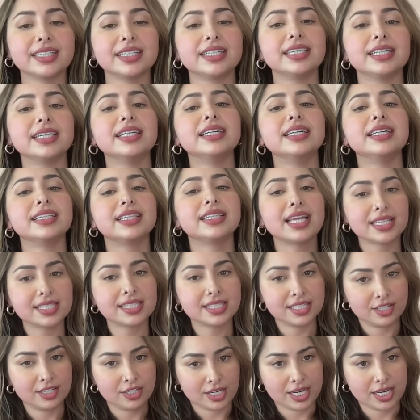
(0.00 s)
astrology? That's
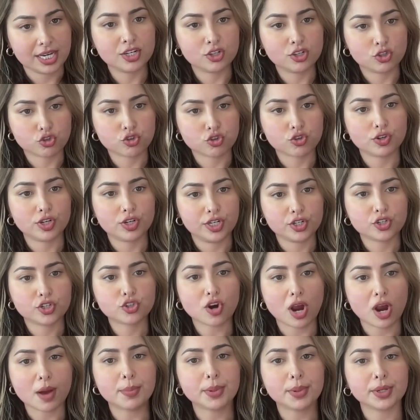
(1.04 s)
there's two in, systems, in isn't
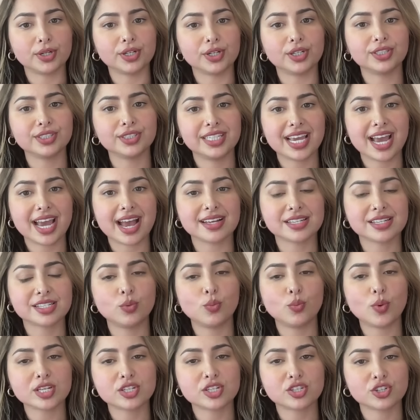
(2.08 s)
tropical, there? yes, in
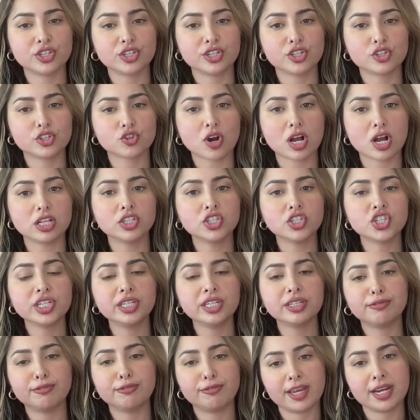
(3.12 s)
Western astrology. Okay.
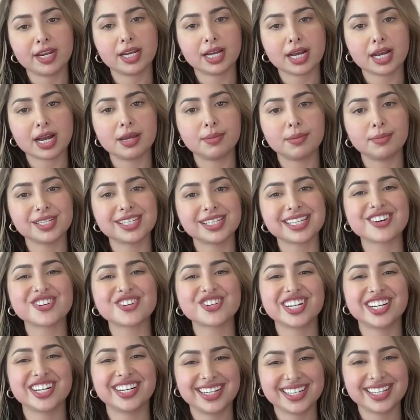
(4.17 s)
In Vedic, I am a
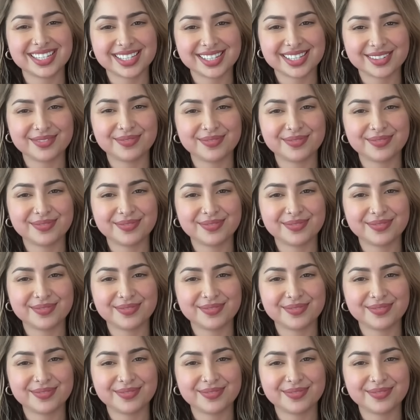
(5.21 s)
Sagittarius.